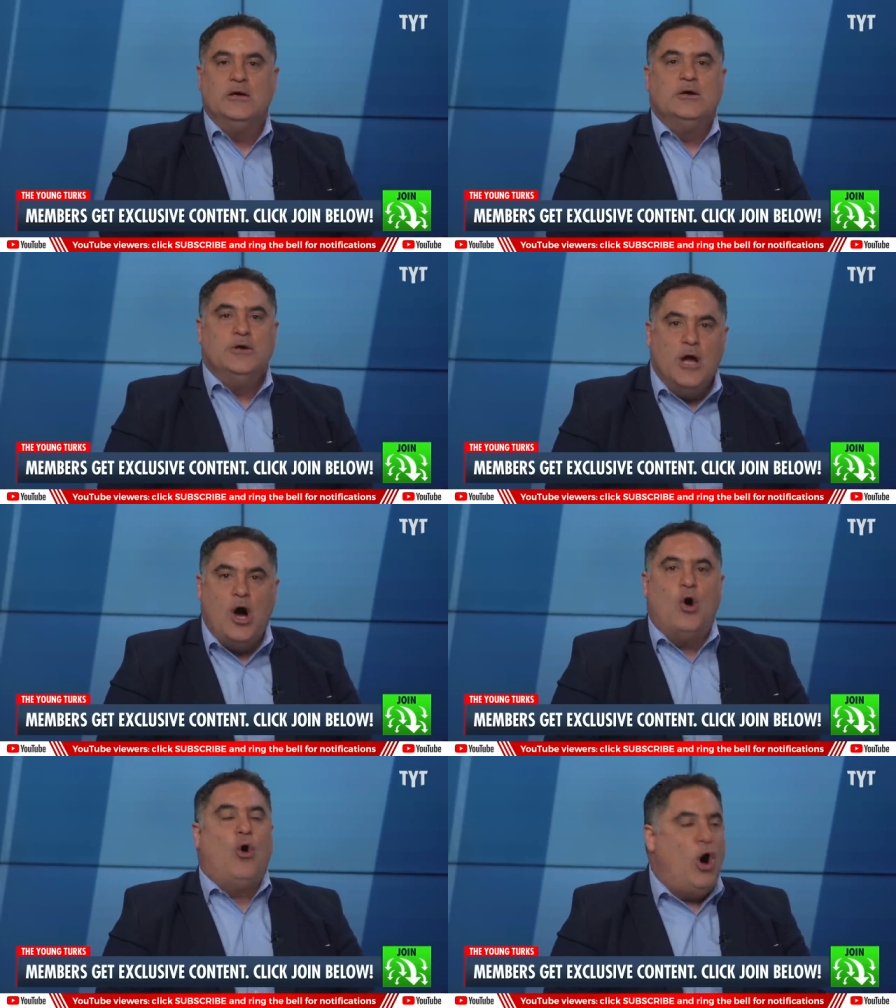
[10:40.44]

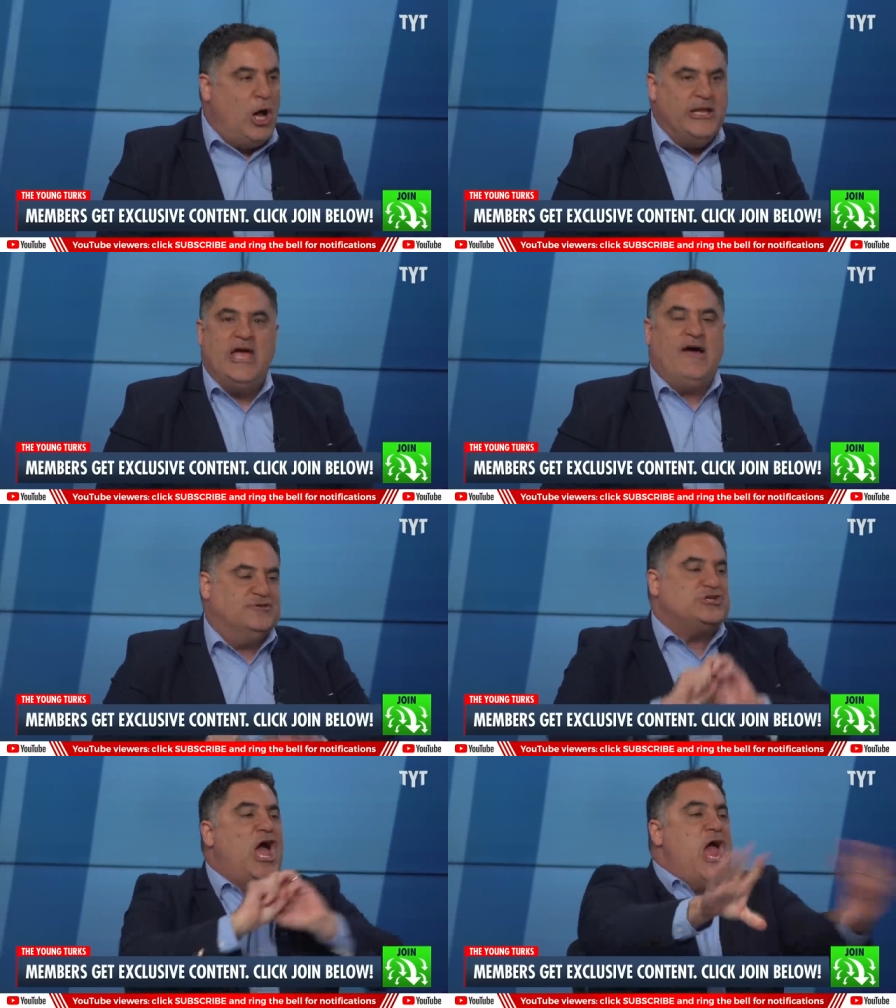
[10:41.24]
No, all they have
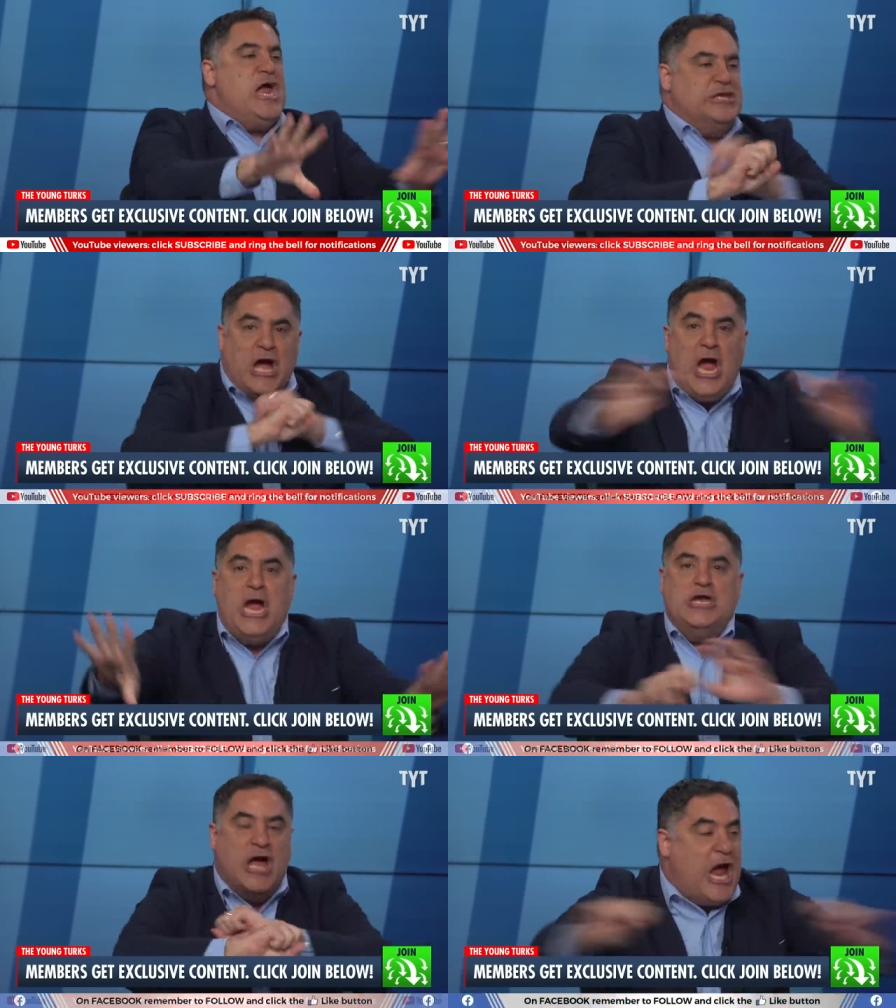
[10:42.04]
is hate,
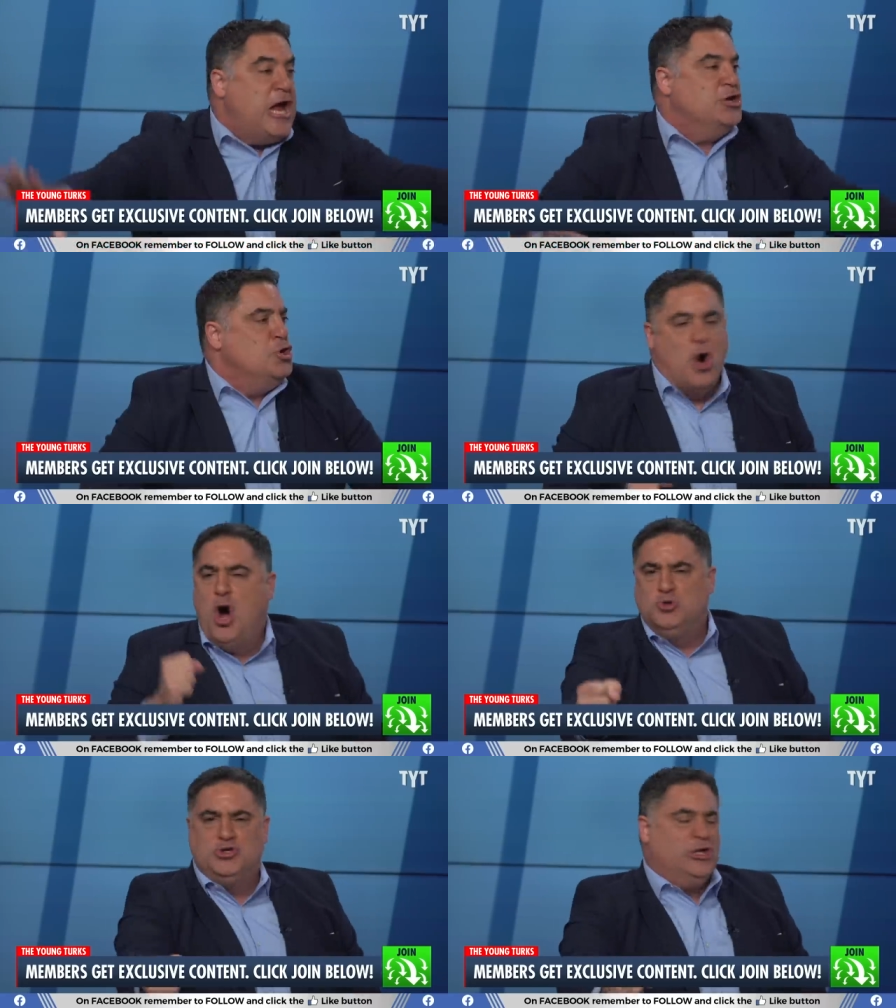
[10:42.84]
hate, hate,
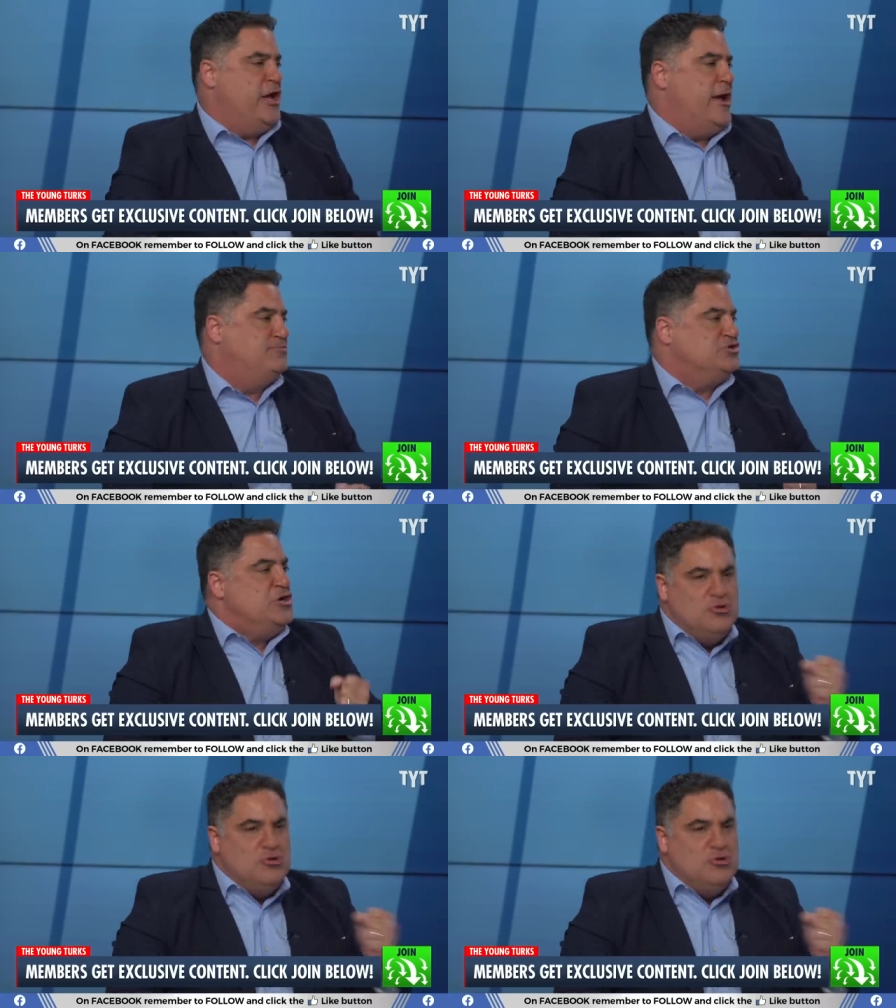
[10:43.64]
own the libs.